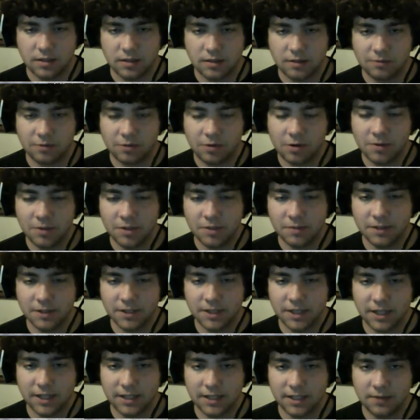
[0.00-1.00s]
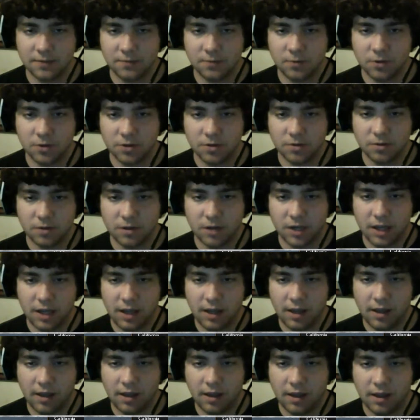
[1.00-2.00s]
We're almost about to get 10 war score.
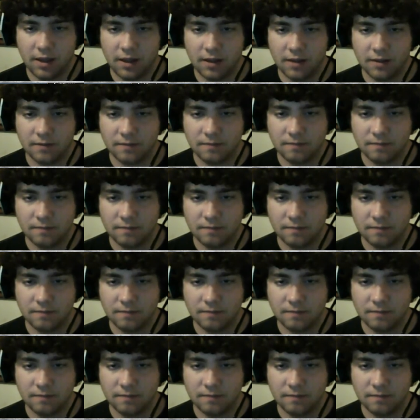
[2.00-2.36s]
Yay!